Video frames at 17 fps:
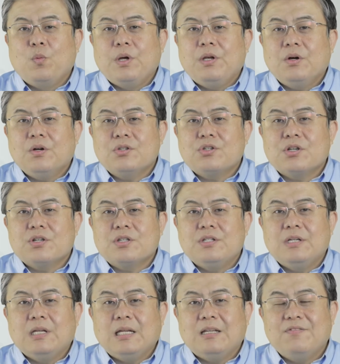we don't
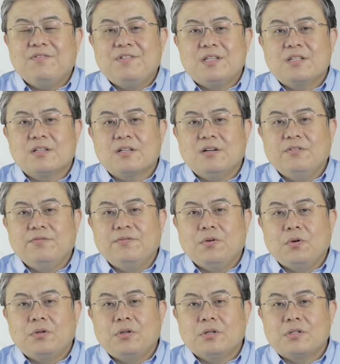just need physical
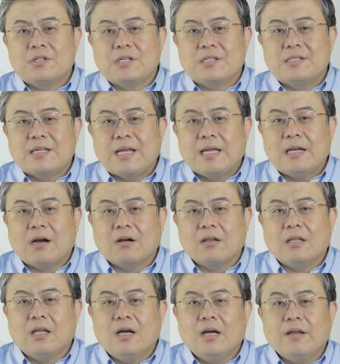food to sustain
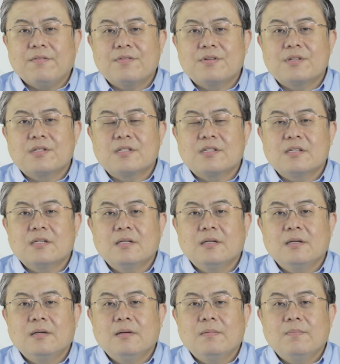our lives.
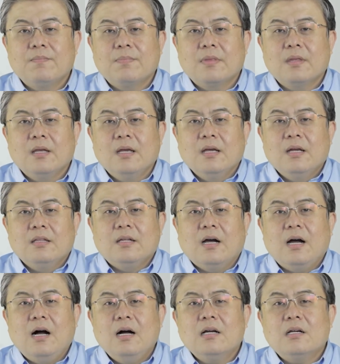The
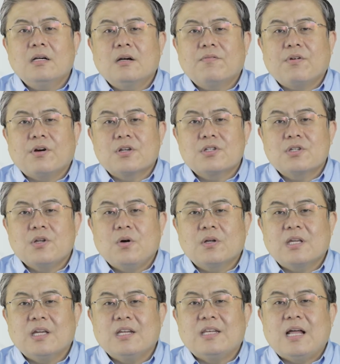hunger of our
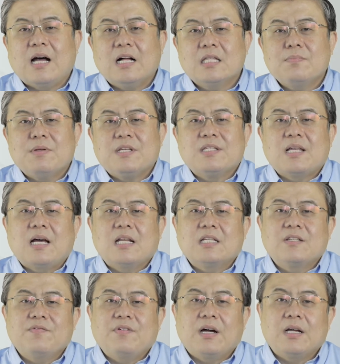soul cannot be
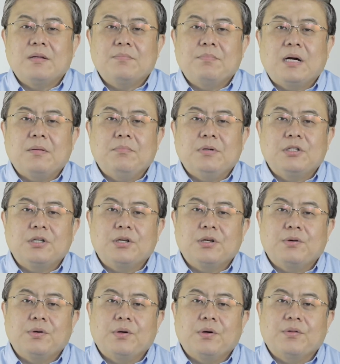satisfied by
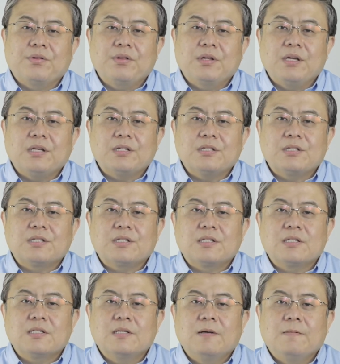material
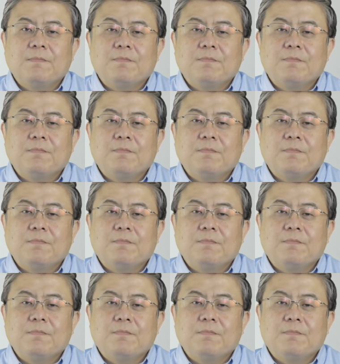things.